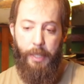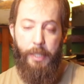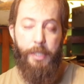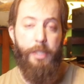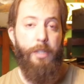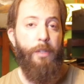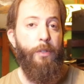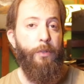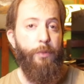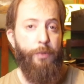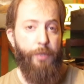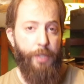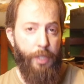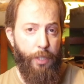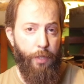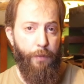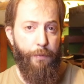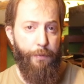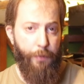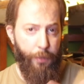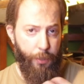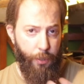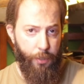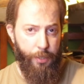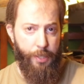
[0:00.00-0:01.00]
So thank you
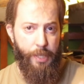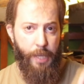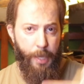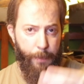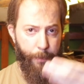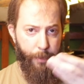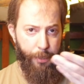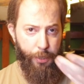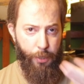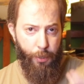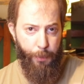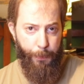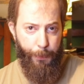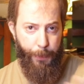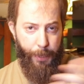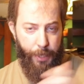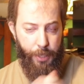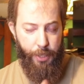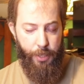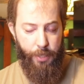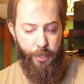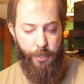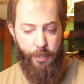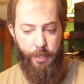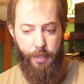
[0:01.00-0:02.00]
for your time and your
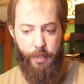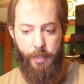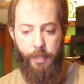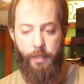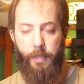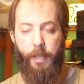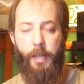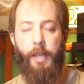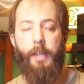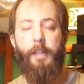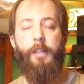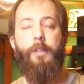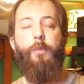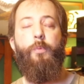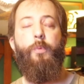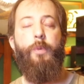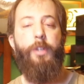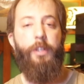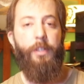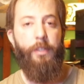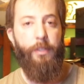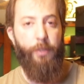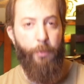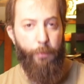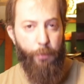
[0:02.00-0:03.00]
patience, and
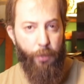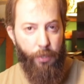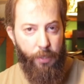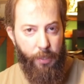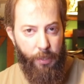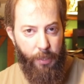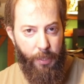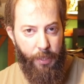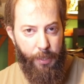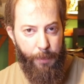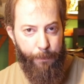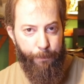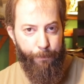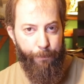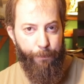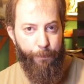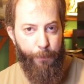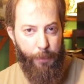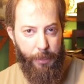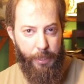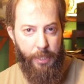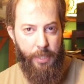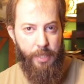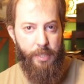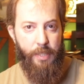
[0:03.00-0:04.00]
with no more delay,
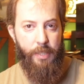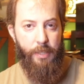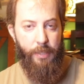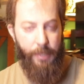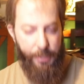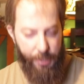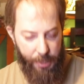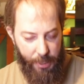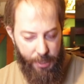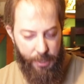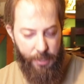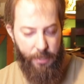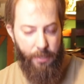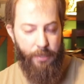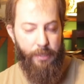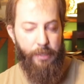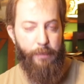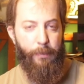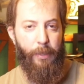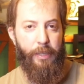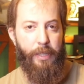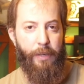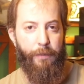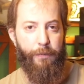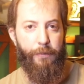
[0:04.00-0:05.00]
please, let's get
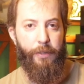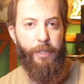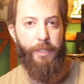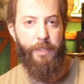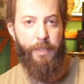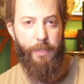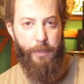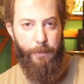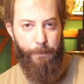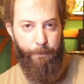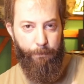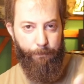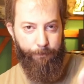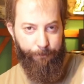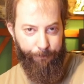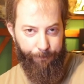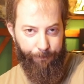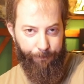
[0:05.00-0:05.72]
started, my dear friends.